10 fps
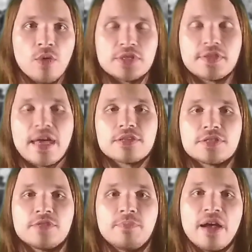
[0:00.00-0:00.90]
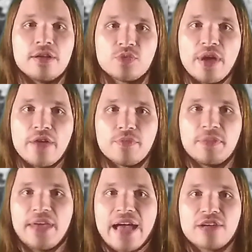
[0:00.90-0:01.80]
was thousands of miles away
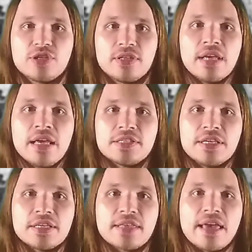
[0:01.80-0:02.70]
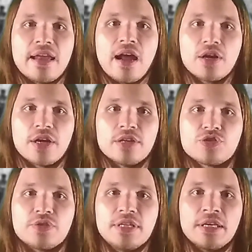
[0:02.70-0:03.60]
from the action, seeing as that our
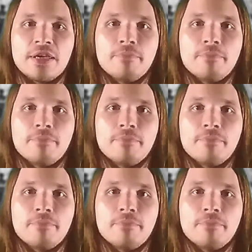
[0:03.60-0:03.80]
country didn't